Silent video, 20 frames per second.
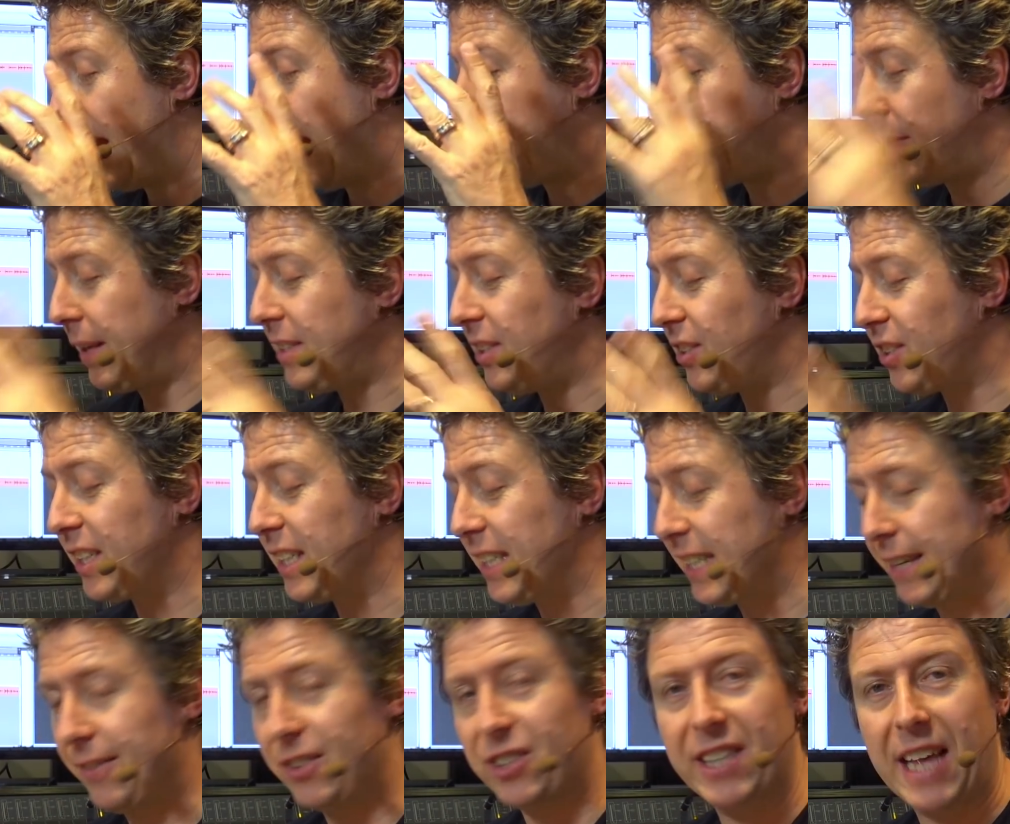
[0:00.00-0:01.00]
this is going to
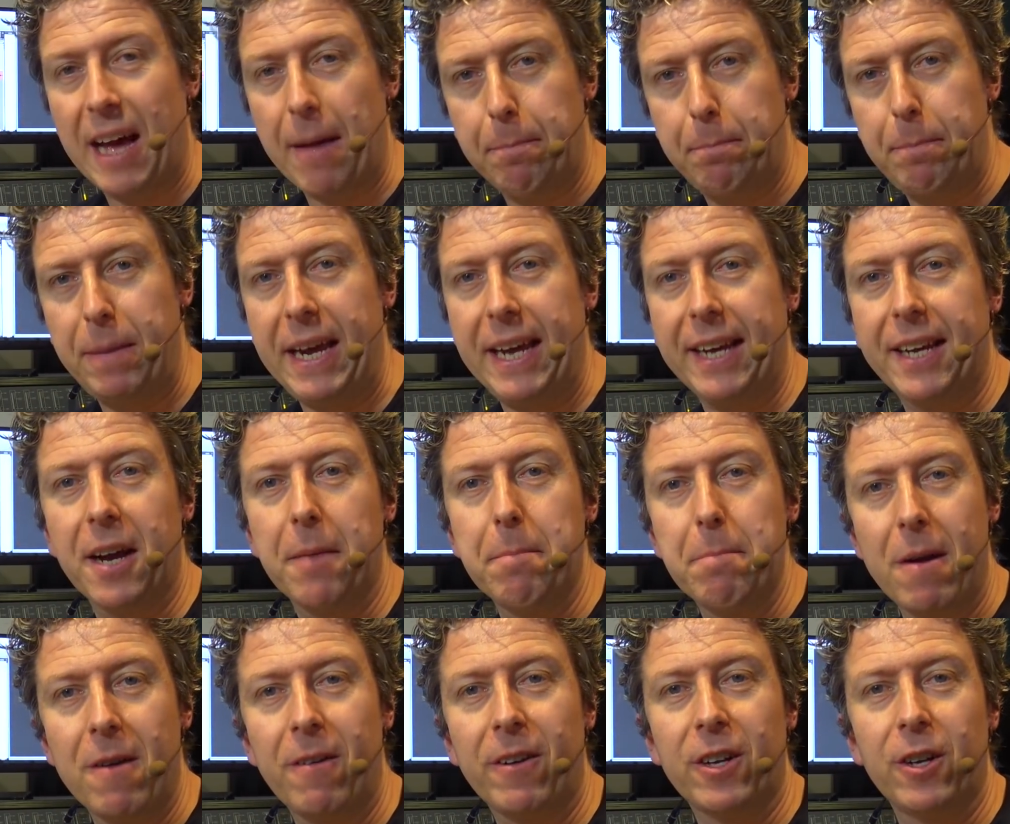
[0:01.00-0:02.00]
give us that big
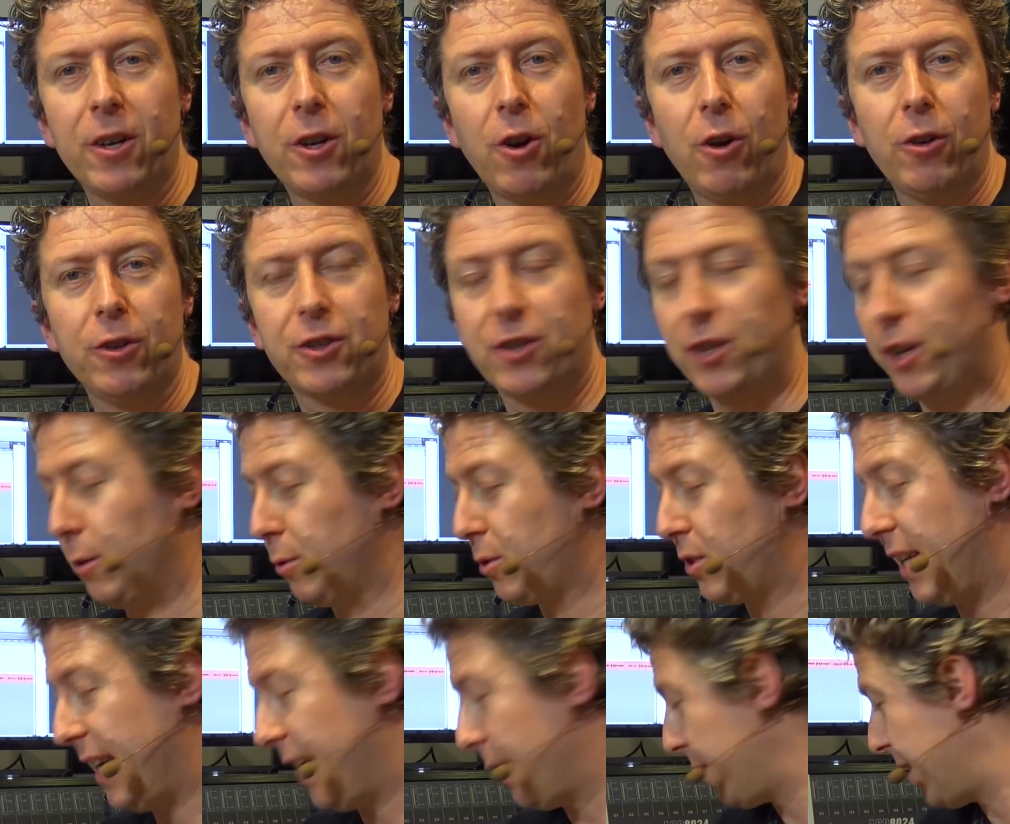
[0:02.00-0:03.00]
American console
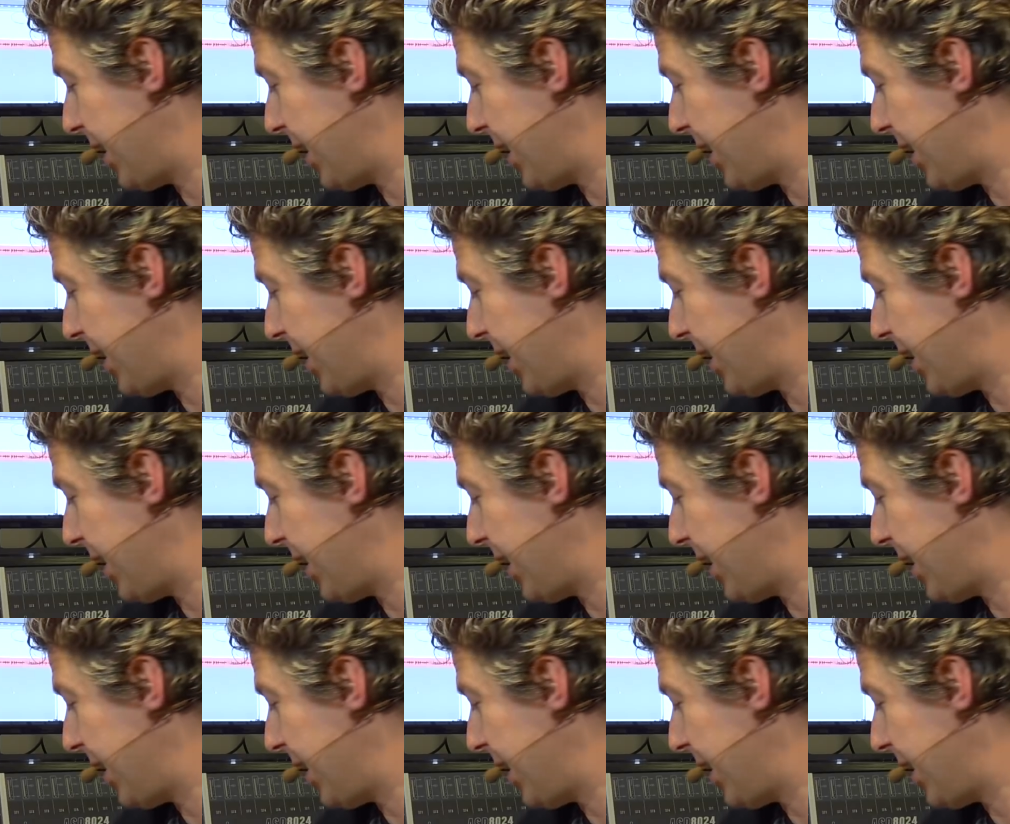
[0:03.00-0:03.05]
sound.